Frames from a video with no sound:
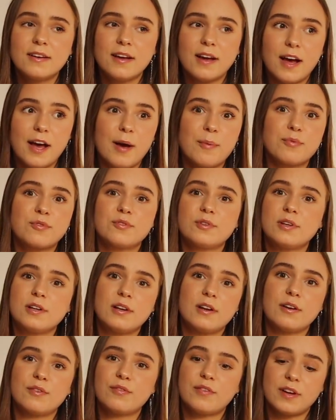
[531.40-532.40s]
Absolutely
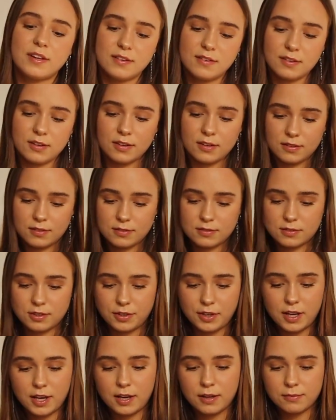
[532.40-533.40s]
love Fanta. So
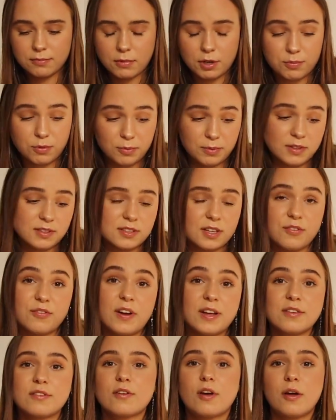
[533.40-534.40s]
yeah, I'd probably say
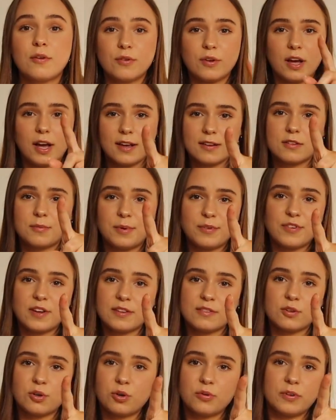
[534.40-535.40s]
Fanta, and it has to be
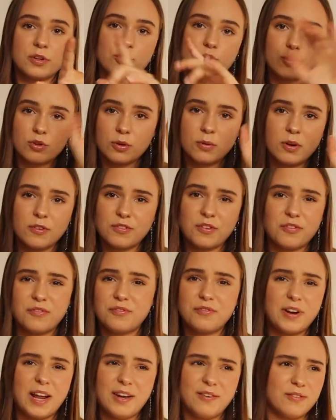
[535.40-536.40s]
Fanta orange. No other
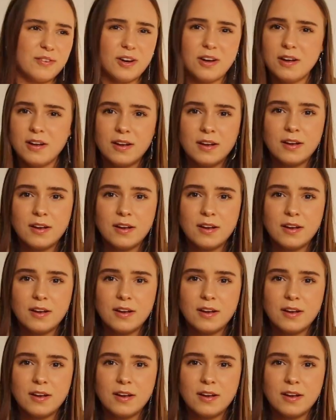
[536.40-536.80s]
flavour.